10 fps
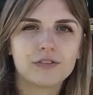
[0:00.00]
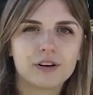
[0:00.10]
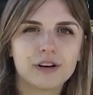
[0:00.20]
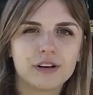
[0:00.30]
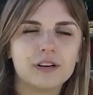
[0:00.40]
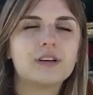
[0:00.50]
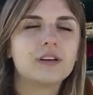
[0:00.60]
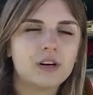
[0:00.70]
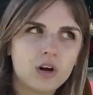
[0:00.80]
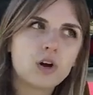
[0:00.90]
for
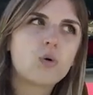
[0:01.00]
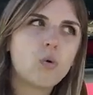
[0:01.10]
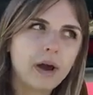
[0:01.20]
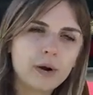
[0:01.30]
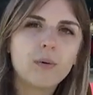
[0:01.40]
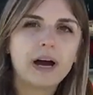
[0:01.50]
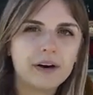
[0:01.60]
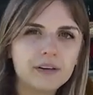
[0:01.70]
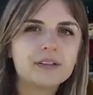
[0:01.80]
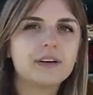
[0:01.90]
quite a
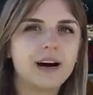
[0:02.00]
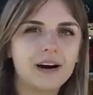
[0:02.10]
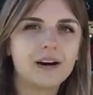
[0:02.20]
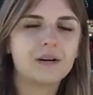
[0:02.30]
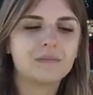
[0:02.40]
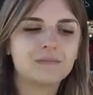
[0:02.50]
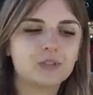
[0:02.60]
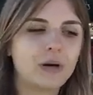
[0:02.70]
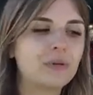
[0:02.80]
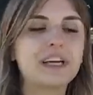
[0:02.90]
while.
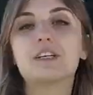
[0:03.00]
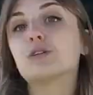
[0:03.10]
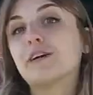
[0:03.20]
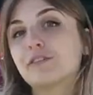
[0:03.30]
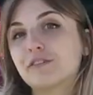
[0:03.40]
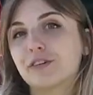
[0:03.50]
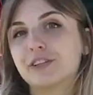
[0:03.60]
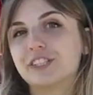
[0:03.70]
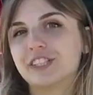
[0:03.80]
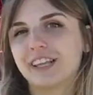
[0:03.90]
So I would like to travel
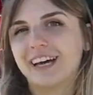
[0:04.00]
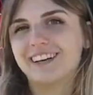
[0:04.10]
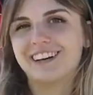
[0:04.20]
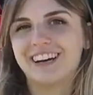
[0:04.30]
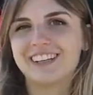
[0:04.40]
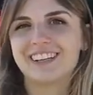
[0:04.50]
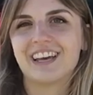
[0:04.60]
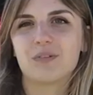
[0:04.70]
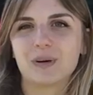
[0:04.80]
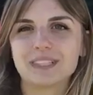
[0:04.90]
first then, and then
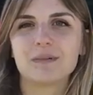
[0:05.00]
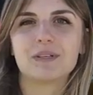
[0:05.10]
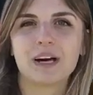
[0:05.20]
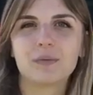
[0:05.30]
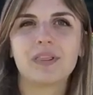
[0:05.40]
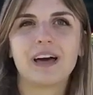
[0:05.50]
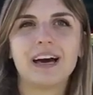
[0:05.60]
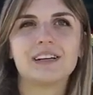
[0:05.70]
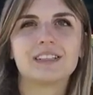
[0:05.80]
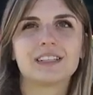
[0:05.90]
like once I'm done with
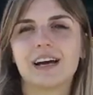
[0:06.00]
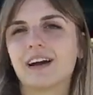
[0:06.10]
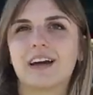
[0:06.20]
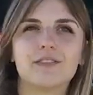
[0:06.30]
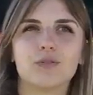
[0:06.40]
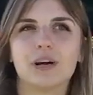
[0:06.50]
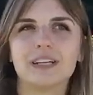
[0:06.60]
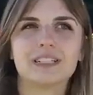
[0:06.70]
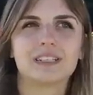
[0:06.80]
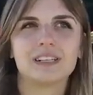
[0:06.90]
that, decide kind of
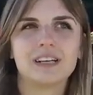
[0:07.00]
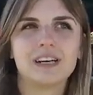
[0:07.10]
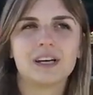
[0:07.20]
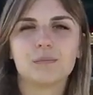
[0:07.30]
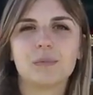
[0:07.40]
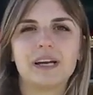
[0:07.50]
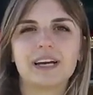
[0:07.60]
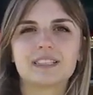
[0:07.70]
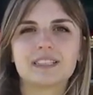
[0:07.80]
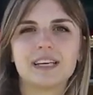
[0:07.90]
what my
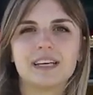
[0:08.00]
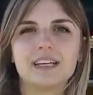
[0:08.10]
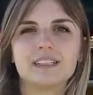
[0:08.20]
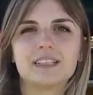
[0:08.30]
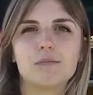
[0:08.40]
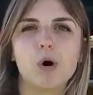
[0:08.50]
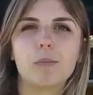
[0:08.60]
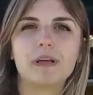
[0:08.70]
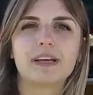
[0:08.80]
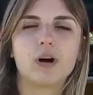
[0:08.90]
next thing is. I'm
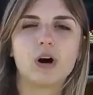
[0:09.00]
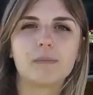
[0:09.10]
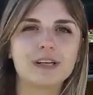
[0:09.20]
hoping that on my